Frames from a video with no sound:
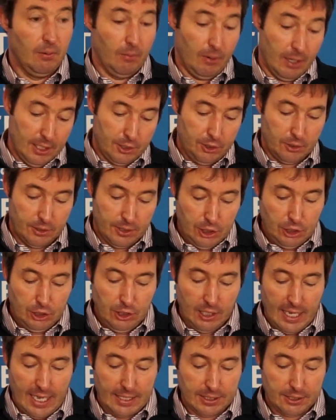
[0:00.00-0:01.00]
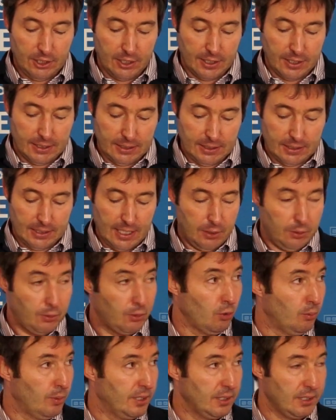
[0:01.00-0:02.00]
Well, the traditional answer is that
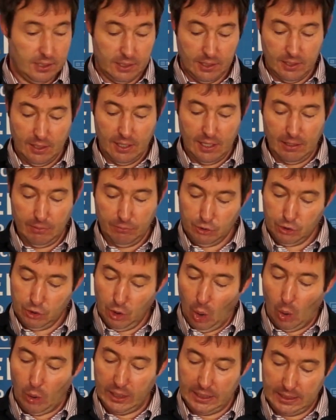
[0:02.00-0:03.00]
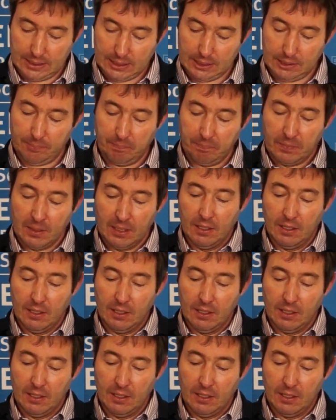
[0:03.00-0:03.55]
humans have souls.